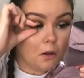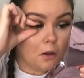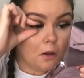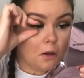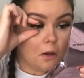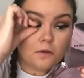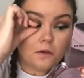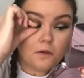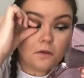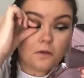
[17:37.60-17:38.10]

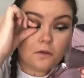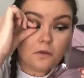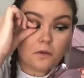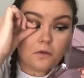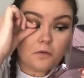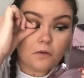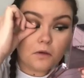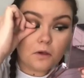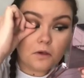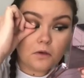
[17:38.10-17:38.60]
just
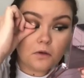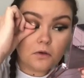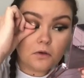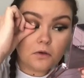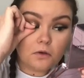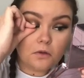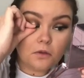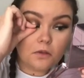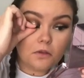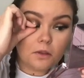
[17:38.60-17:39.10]
to make
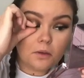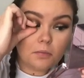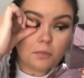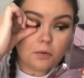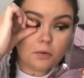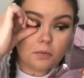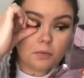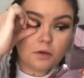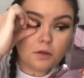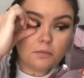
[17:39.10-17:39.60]
sure that they're
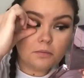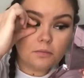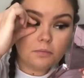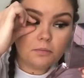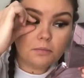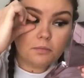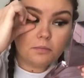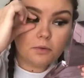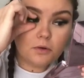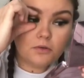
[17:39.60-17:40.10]
properly
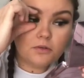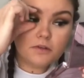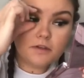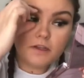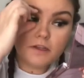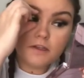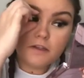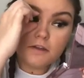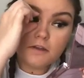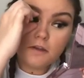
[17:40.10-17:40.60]

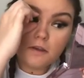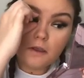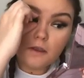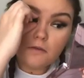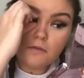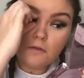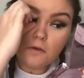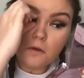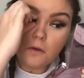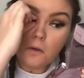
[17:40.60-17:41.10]
bonded
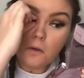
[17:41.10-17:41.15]
together.